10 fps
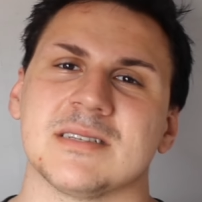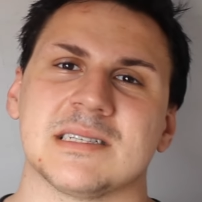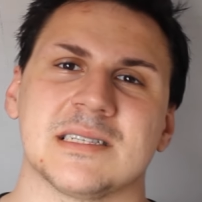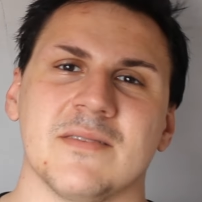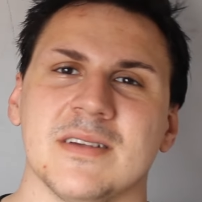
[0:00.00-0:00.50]

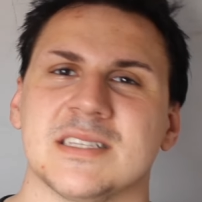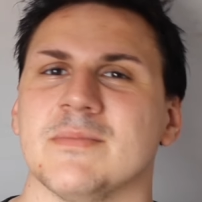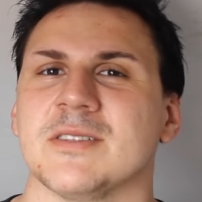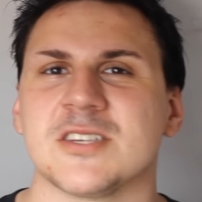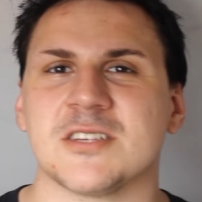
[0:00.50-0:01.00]

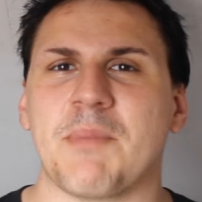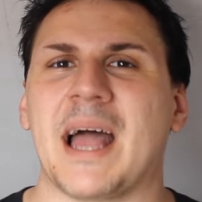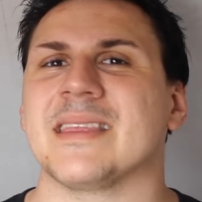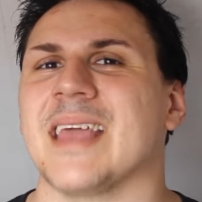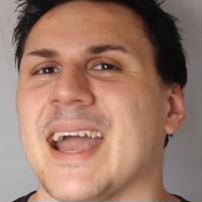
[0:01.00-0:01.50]
similar to
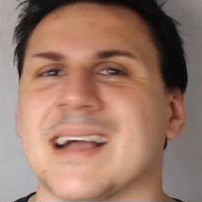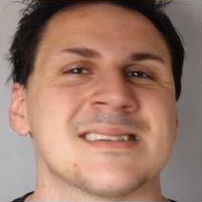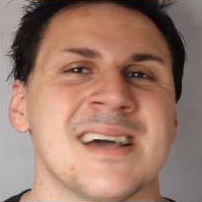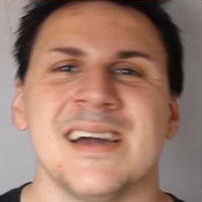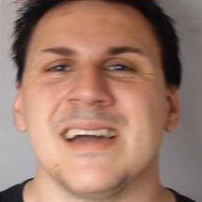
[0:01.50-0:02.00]
spandex,